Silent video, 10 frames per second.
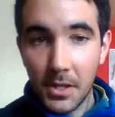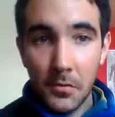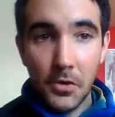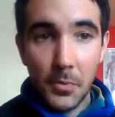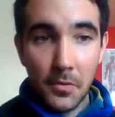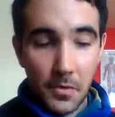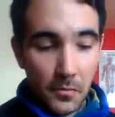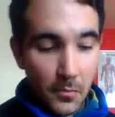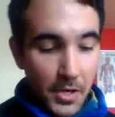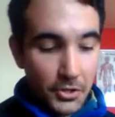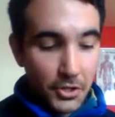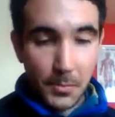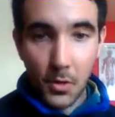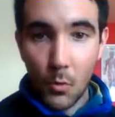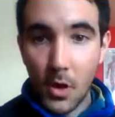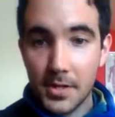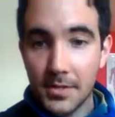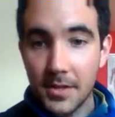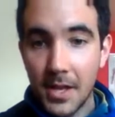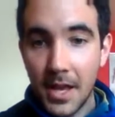giving you a bit of information about
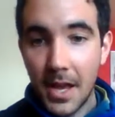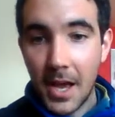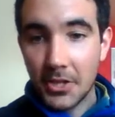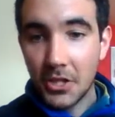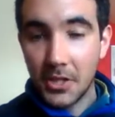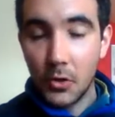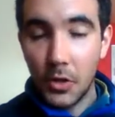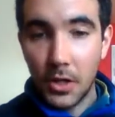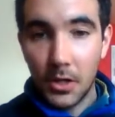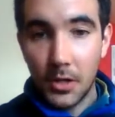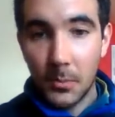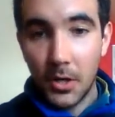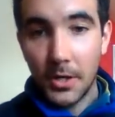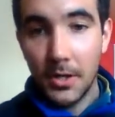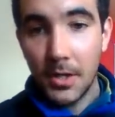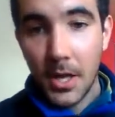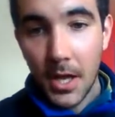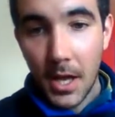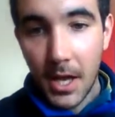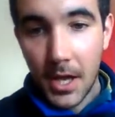what's actually going on in the body
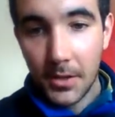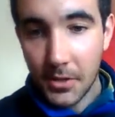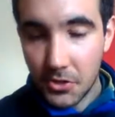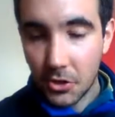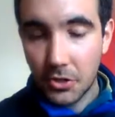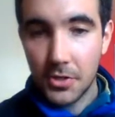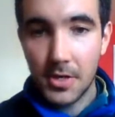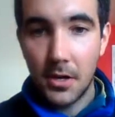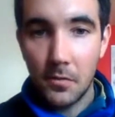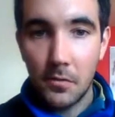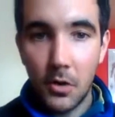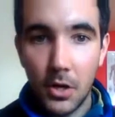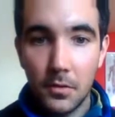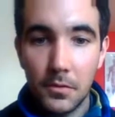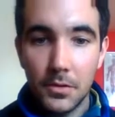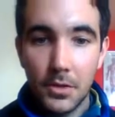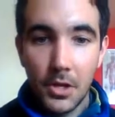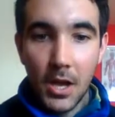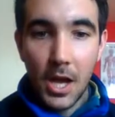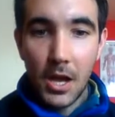and the structures that are involved.
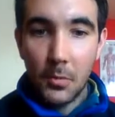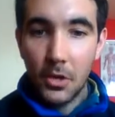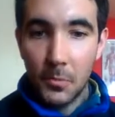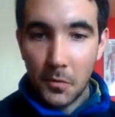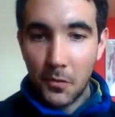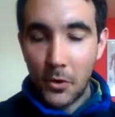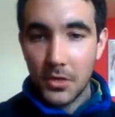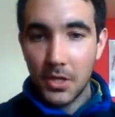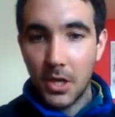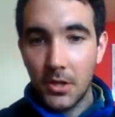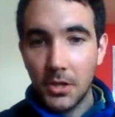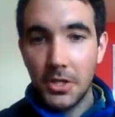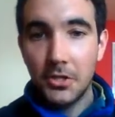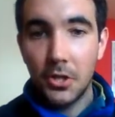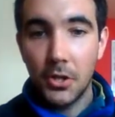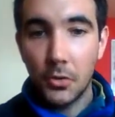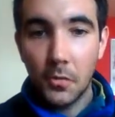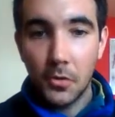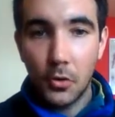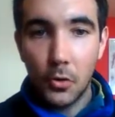We're going to be focusing on the knee joint
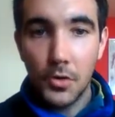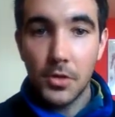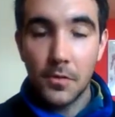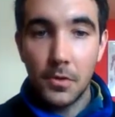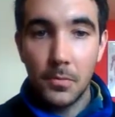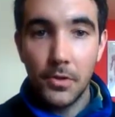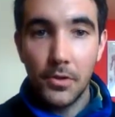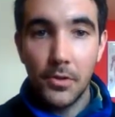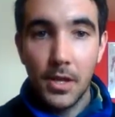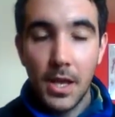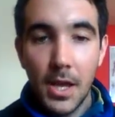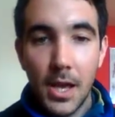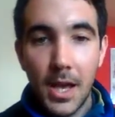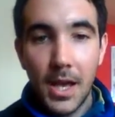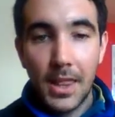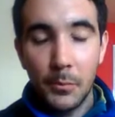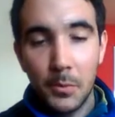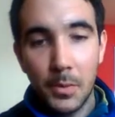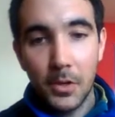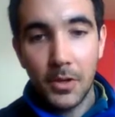over the course of the month, and then
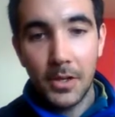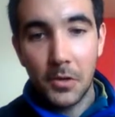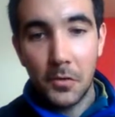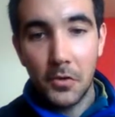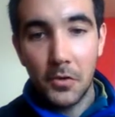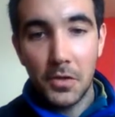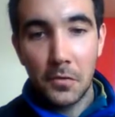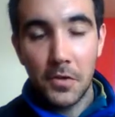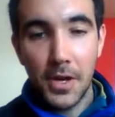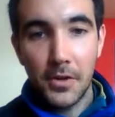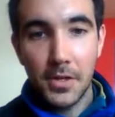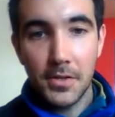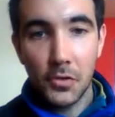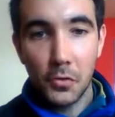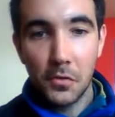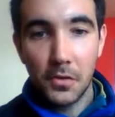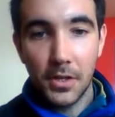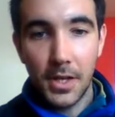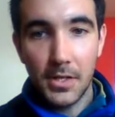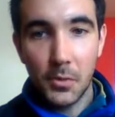we'll be looking at a few different areas over
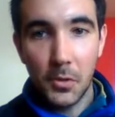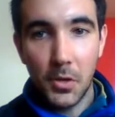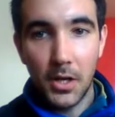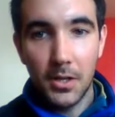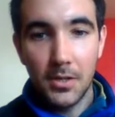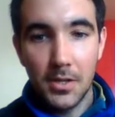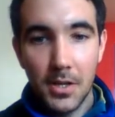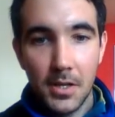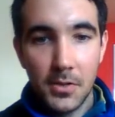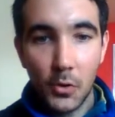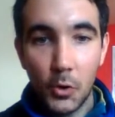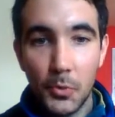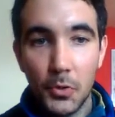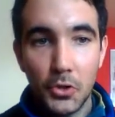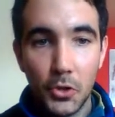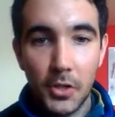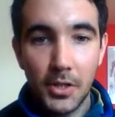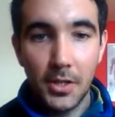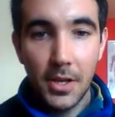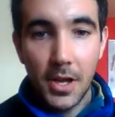the next wee while. So I hope you
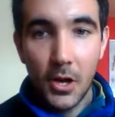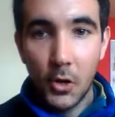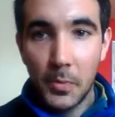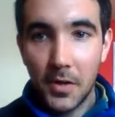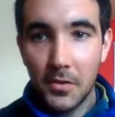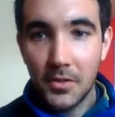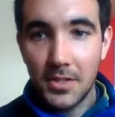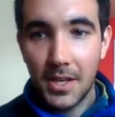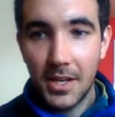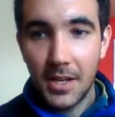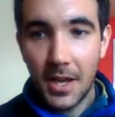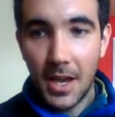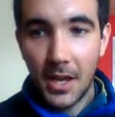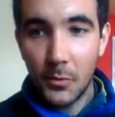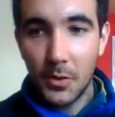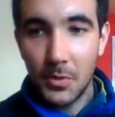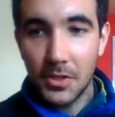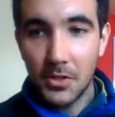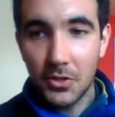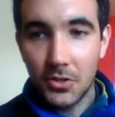enjoyed, hope you have a good day, and we'll
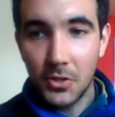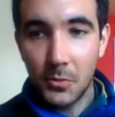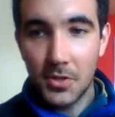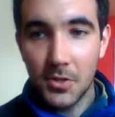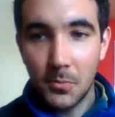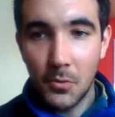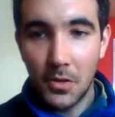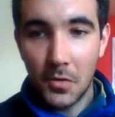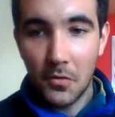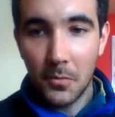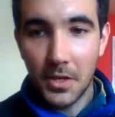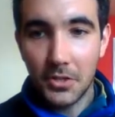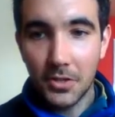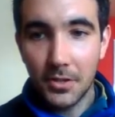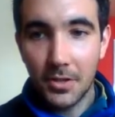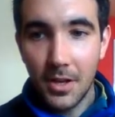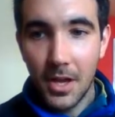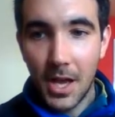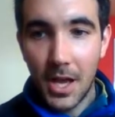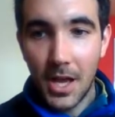be in touch soon with some more information
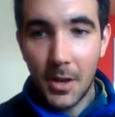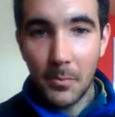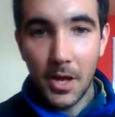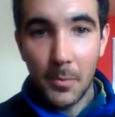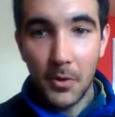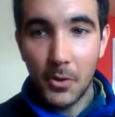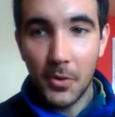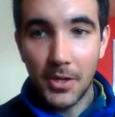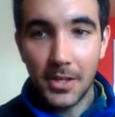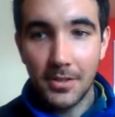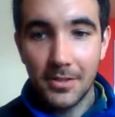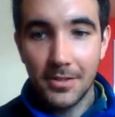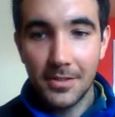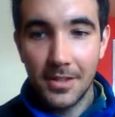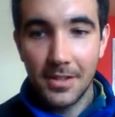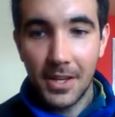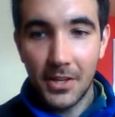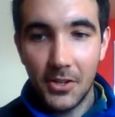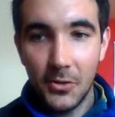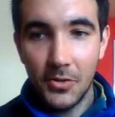about the body.
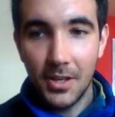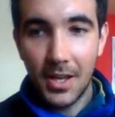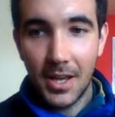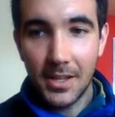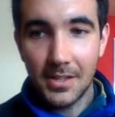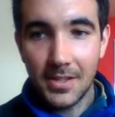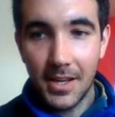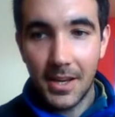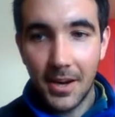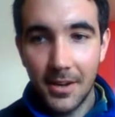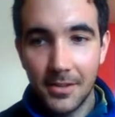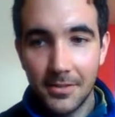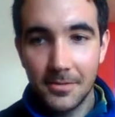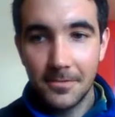Thank you and take care.